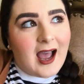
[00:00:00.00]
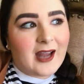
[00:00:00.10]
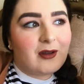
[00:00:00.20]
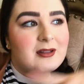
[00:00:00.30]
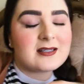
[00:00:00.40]
I
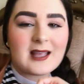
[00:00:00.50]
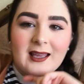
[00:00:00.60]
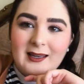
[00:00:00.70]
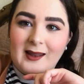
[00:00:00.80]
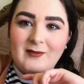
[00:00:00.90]
know there's like
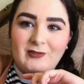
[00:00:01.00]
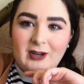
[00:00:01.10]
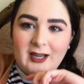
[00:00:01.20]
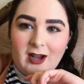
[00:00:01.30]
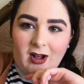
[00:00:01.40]
a name for
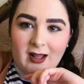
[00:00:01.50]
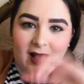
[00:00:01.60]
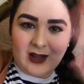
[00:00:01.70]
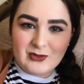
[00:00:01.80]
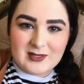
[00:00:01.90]
it, All
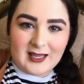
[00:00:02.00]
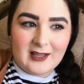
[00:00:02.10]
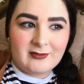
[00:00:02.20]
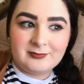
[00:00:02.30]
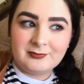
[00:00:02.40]
Hallows Eve.